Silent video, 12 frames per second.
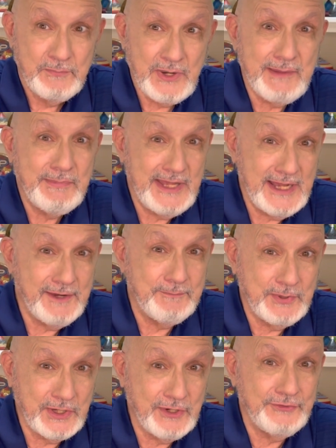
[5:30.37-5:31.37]
probably
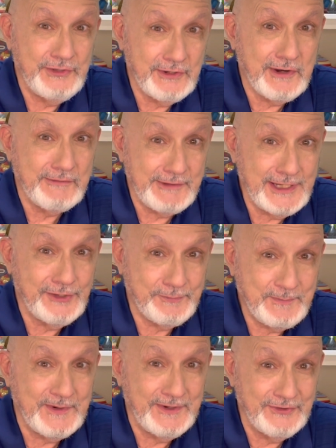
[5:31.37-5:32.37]
helped because he'd already
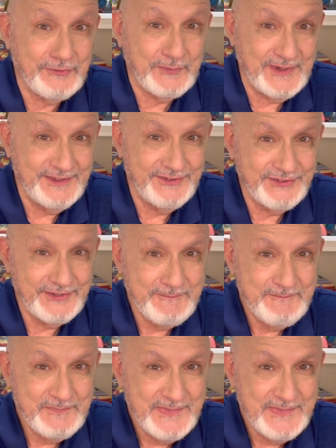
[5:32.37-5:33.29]
experienced once.